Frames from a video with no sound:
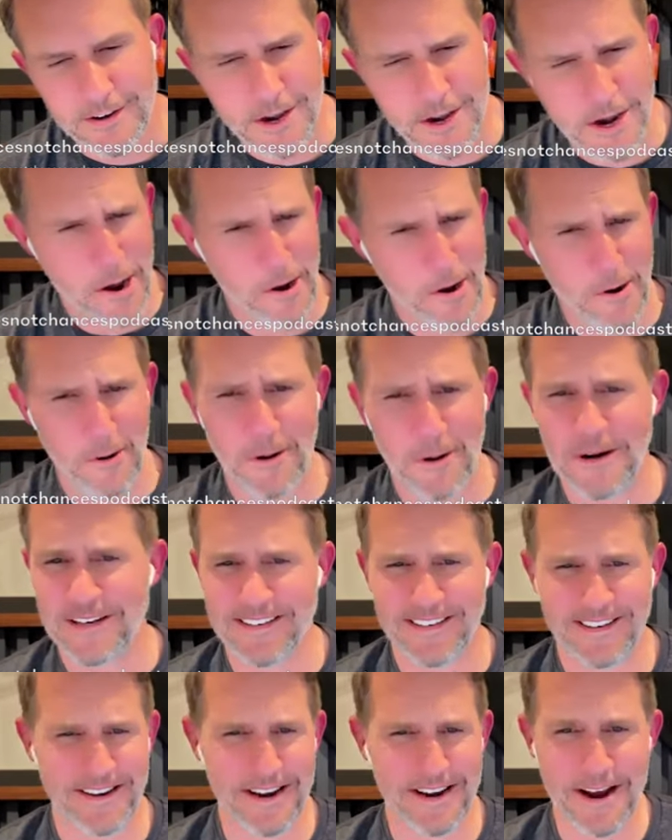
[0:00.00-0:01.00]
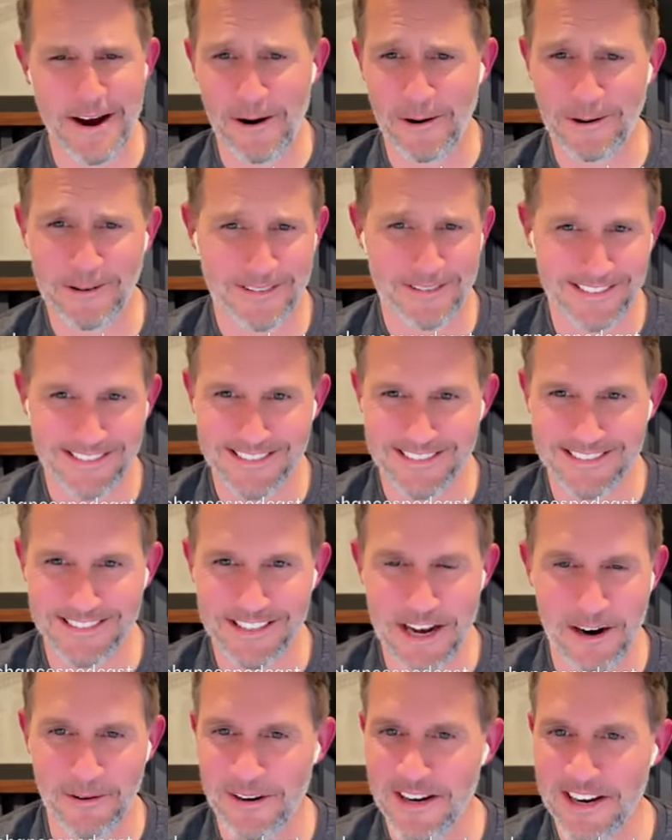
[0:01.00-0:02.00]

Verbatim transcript: No. No. No. No.